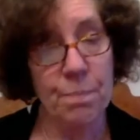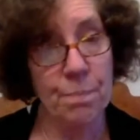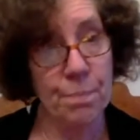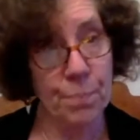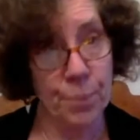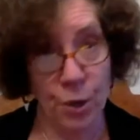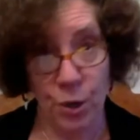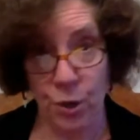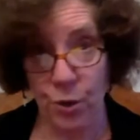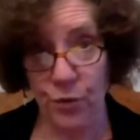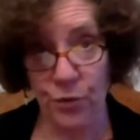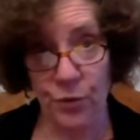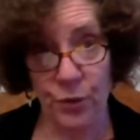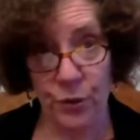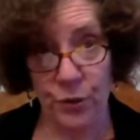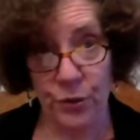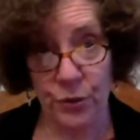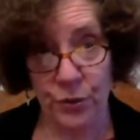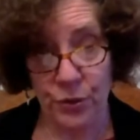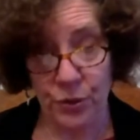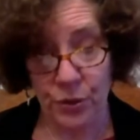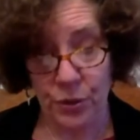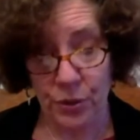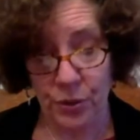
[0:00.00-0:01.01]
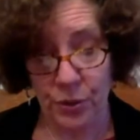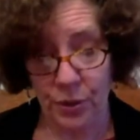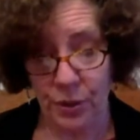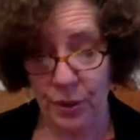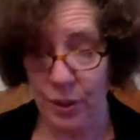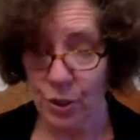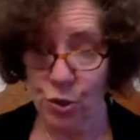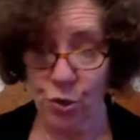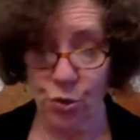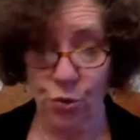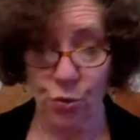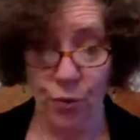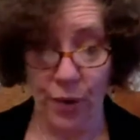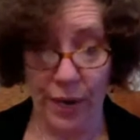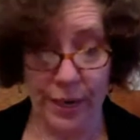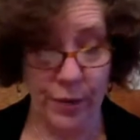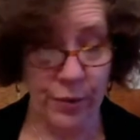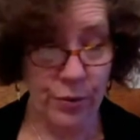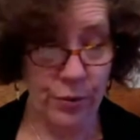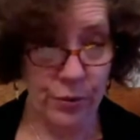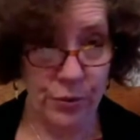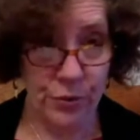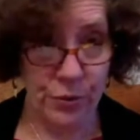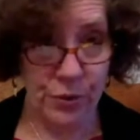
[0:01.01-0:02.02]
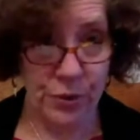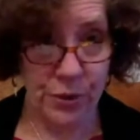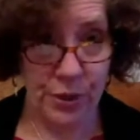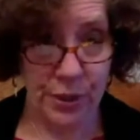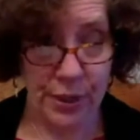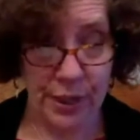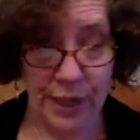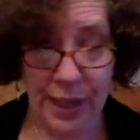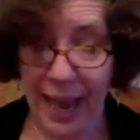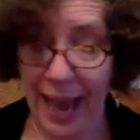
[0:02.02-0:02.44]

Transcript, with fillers: perverts, traitors,